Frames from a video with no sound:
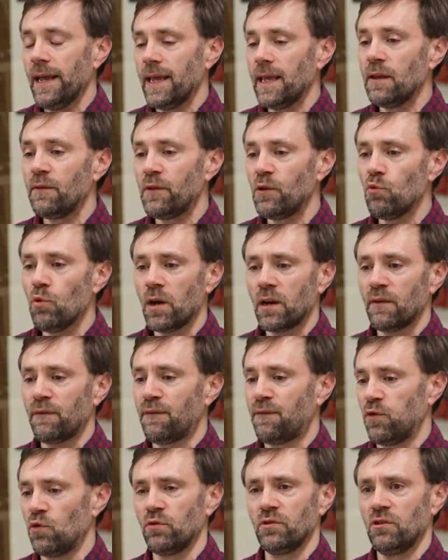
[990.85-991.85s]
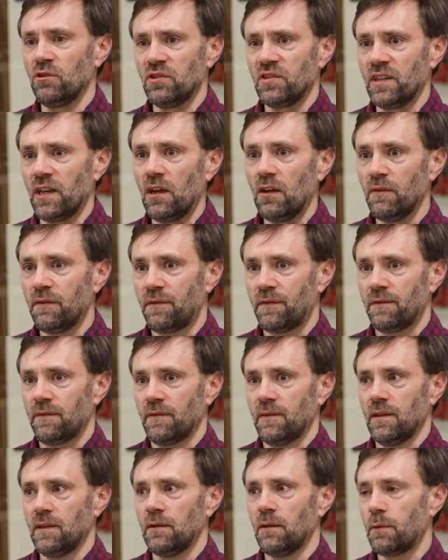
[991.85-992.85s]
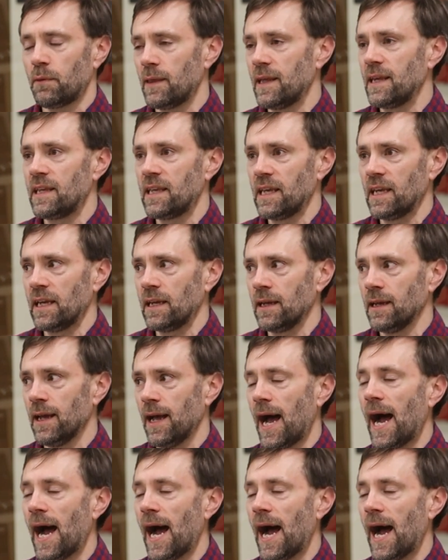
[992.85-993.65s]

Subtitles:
If you want to fool yourself into thinking,